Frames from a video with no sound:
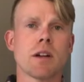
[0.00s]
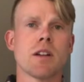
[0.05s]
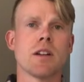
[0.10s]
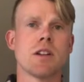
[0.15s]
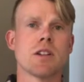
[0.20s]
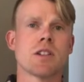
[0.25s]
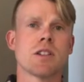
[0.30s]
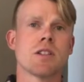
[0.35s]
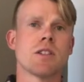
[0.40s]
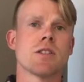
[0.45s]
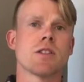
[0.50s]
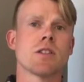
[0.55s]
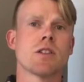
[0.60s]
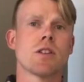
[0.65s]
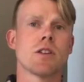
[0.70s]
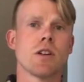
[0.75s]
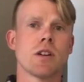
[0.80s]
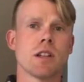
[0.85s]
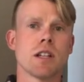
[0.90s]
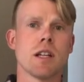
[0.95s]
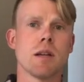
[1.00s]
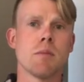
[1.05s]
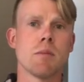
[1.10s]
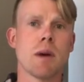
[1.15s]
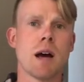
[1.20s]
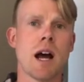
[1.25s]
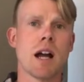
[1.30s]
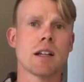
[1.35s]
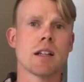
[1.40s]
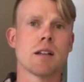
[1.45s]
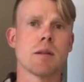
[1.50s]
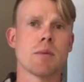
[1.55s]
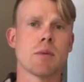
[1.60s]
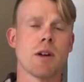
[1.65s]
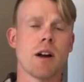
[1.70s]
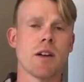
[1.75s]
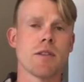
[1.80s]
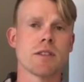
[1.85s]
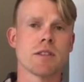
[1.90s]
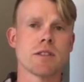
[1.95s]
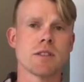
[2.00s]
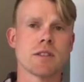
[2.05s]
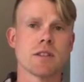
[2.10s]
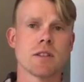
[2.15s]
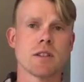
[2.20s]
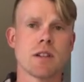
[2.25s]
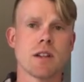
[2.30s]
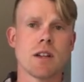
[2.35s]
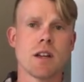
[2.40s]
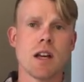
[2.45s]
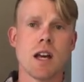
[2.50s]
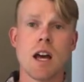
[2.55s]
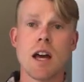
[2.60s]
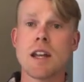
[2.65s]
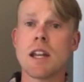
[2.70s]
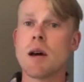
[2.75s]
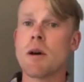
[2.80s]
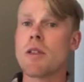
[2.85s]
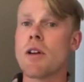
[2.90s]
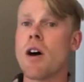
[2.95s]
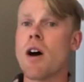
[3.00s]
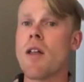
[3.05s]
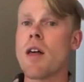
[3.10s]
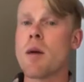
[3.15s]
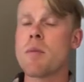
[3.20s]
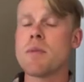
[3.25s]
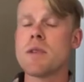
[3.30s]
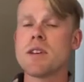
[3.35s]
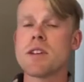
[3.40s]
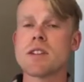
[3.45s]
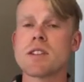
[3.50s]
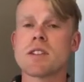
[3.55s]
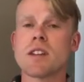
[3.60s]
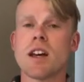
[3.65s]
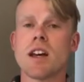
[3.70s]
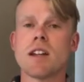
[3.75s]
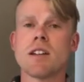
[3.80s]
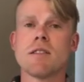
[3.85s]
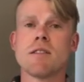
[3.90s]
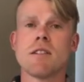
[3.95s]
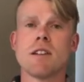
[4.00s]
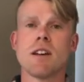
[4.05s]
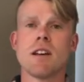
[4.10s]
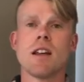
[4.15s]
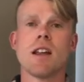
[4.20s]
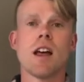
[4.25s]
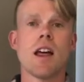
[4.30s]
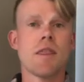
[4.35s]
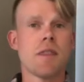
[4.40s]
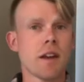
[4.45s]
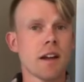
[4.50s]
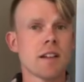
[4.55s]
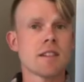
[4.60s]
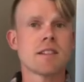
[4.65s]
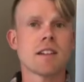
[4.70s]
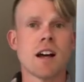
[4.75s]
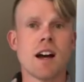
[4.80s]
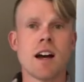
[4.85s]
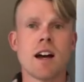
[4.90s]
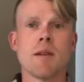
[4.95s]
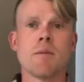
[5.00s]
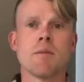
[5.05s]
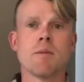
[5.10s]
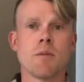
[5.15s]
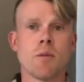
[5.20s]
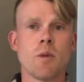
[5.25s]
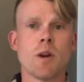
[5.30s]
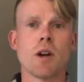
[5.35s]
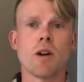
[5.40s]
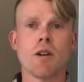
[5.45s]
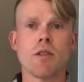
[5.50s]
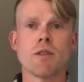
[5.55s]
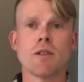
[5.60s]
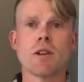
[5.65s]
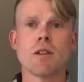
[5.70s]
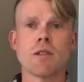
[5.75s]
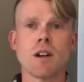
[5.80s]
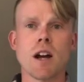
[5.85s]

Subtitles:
conditions currently impacting the province. Now, with all that being said, I think it's time we go for a